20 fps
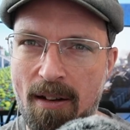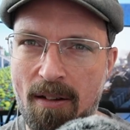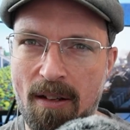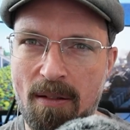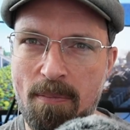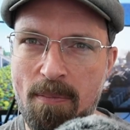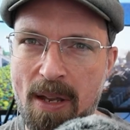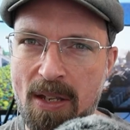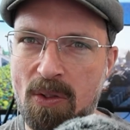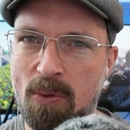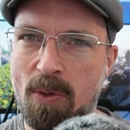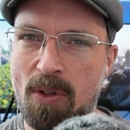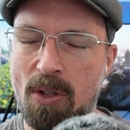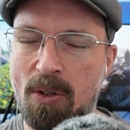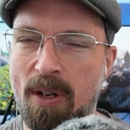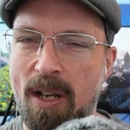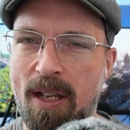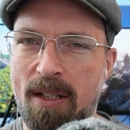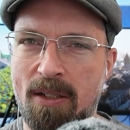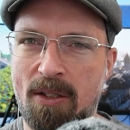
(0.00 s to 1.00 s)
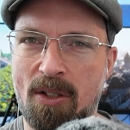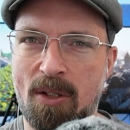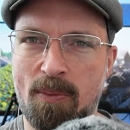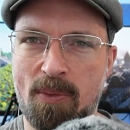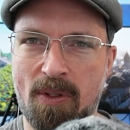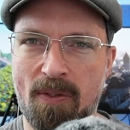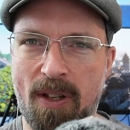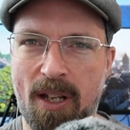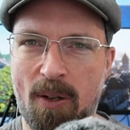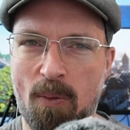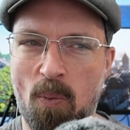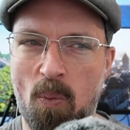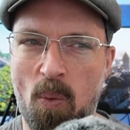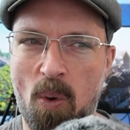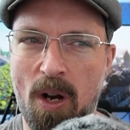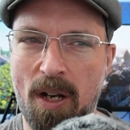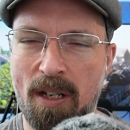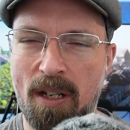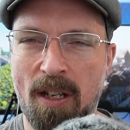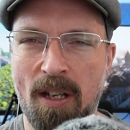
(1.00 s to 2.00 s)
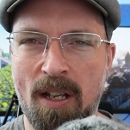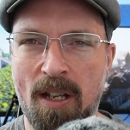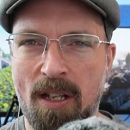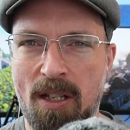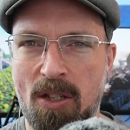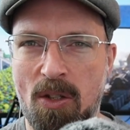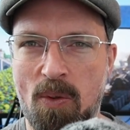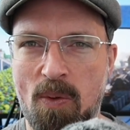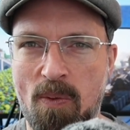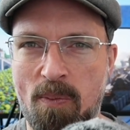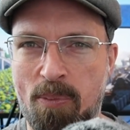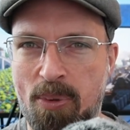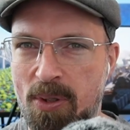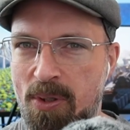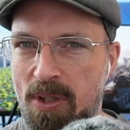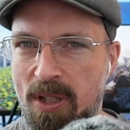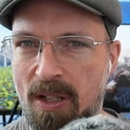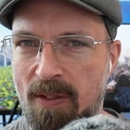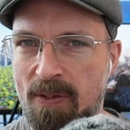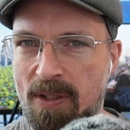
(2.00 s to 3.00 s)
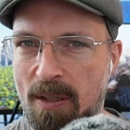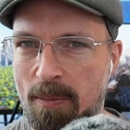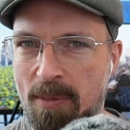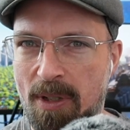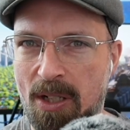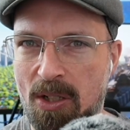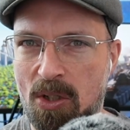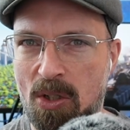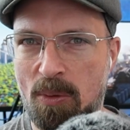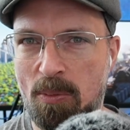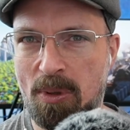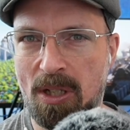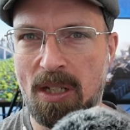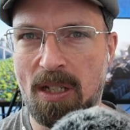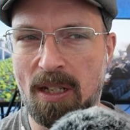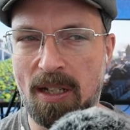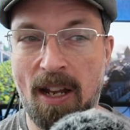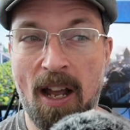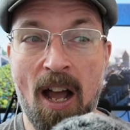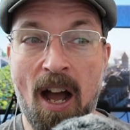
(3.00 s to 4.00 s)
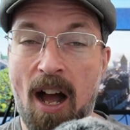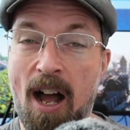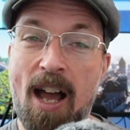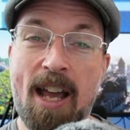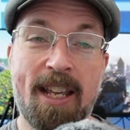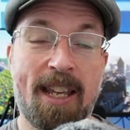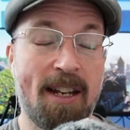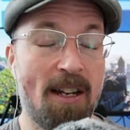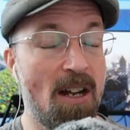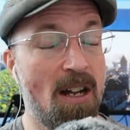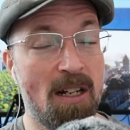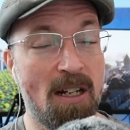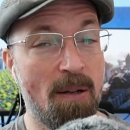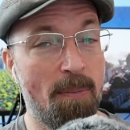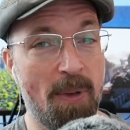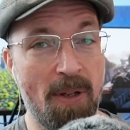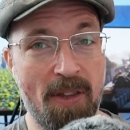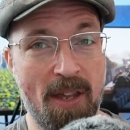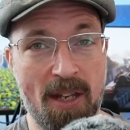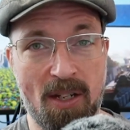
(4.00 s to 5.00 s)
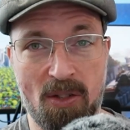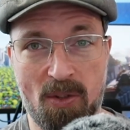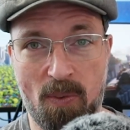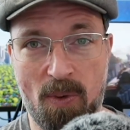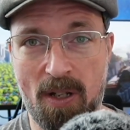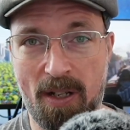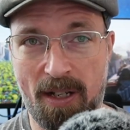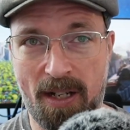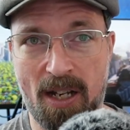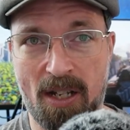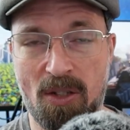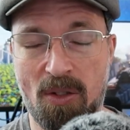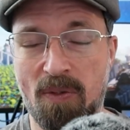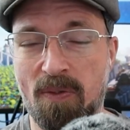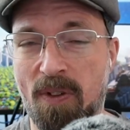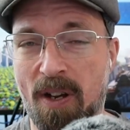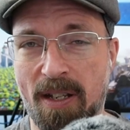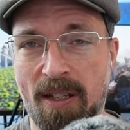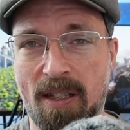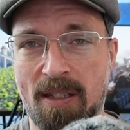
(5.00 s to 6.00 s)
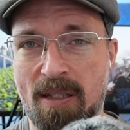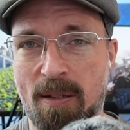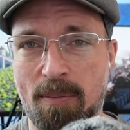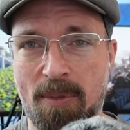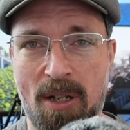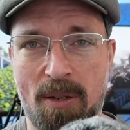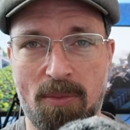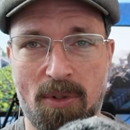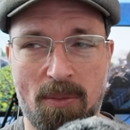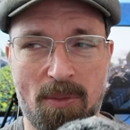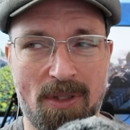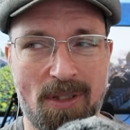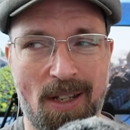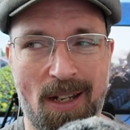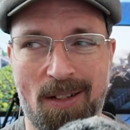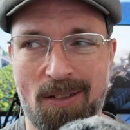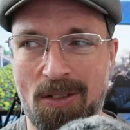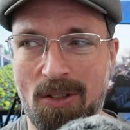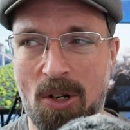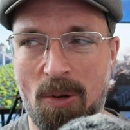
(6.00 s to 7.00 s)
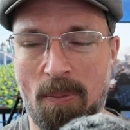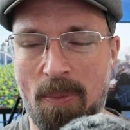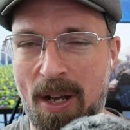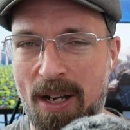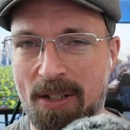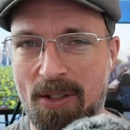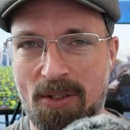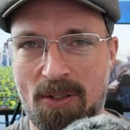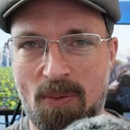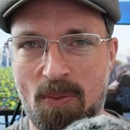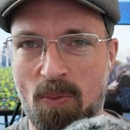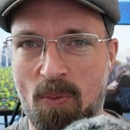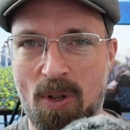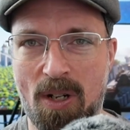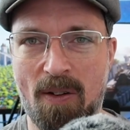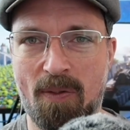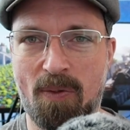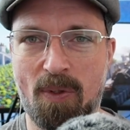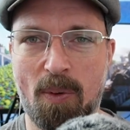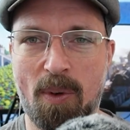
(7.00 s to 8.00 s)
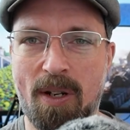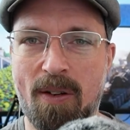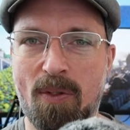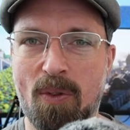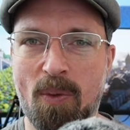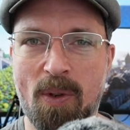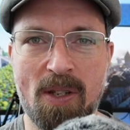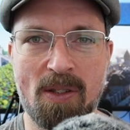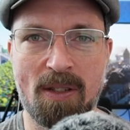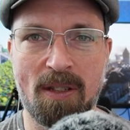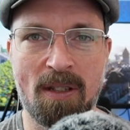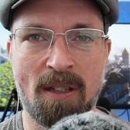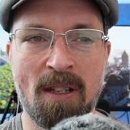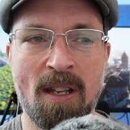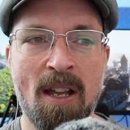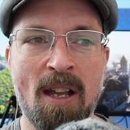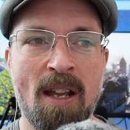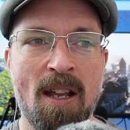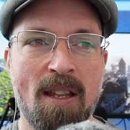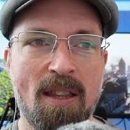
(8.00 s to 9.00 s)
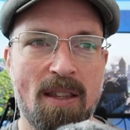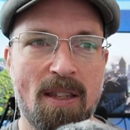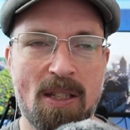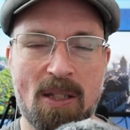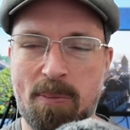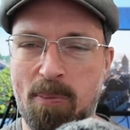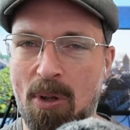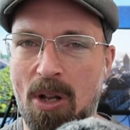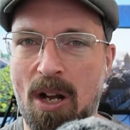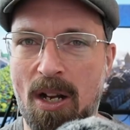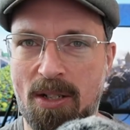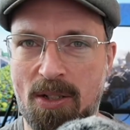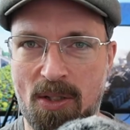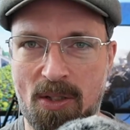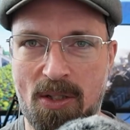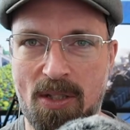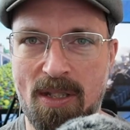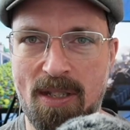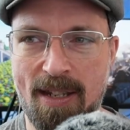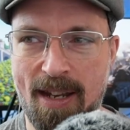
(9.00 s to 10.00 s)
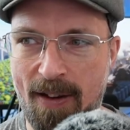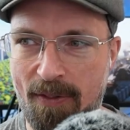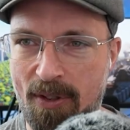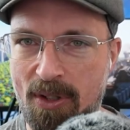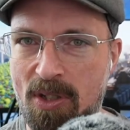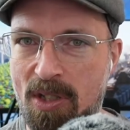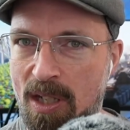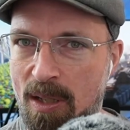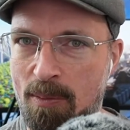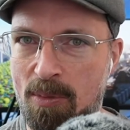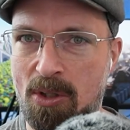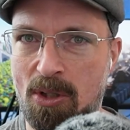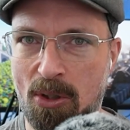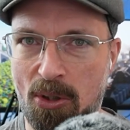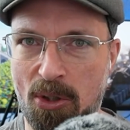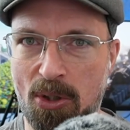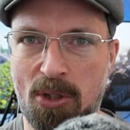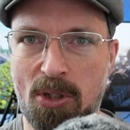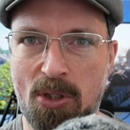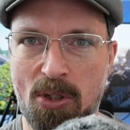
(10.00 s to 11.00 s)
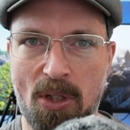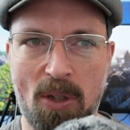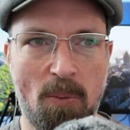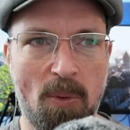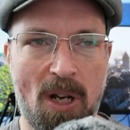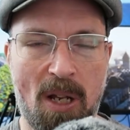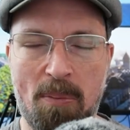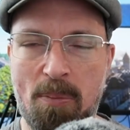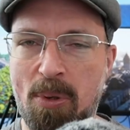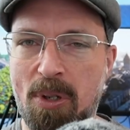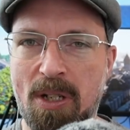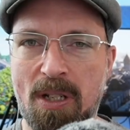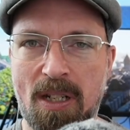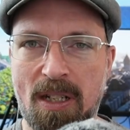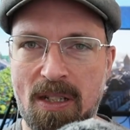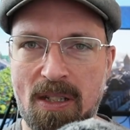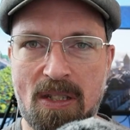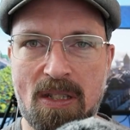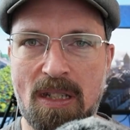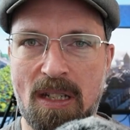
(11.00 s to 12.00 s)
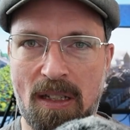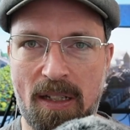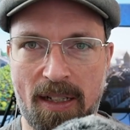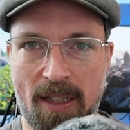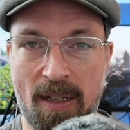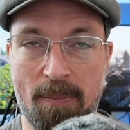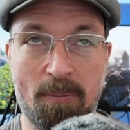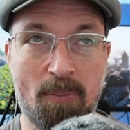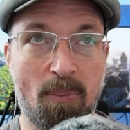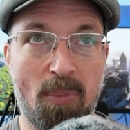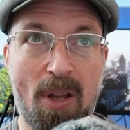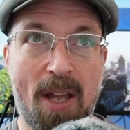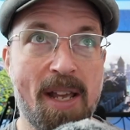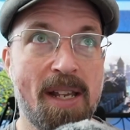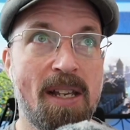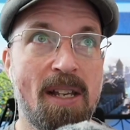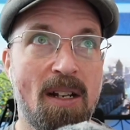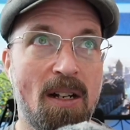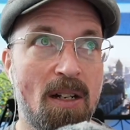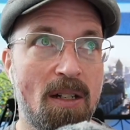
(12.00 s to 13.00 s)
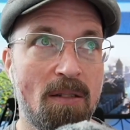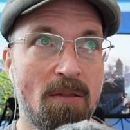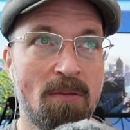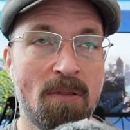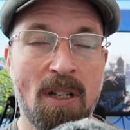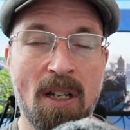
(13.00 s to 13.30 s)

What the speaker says: and mess with your head in terms of like what you perceive something to be. And I get hung up on that as well. Like I do find that sometimes I'm just like, nope, for whatever reason, this block just never seems to look good when I put it in a ceiling. I'm blanking on,